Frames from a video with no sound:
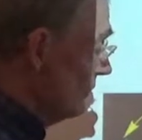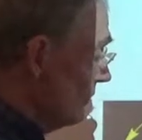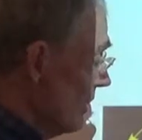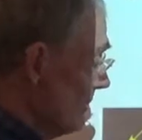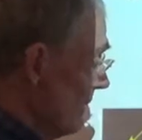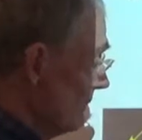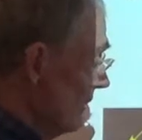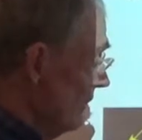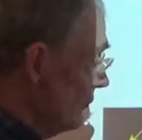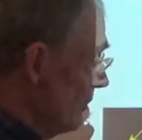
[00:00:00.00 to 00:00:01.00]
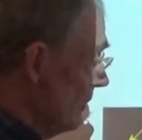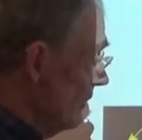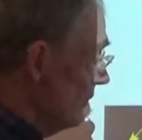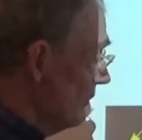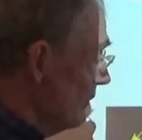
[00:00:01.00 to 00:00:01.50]
you come up to each one of
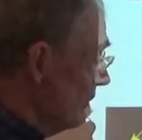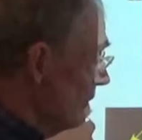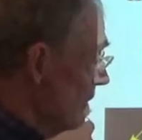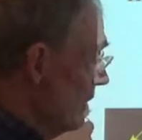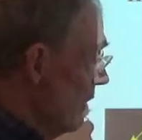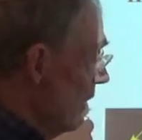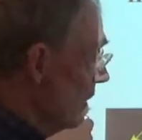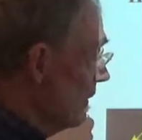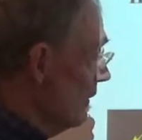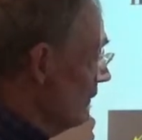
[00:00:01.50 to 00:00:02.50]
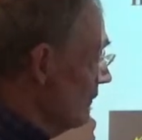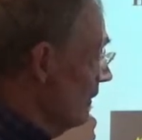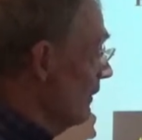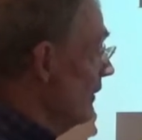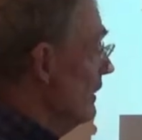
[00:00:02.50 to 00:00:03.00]
these different curves here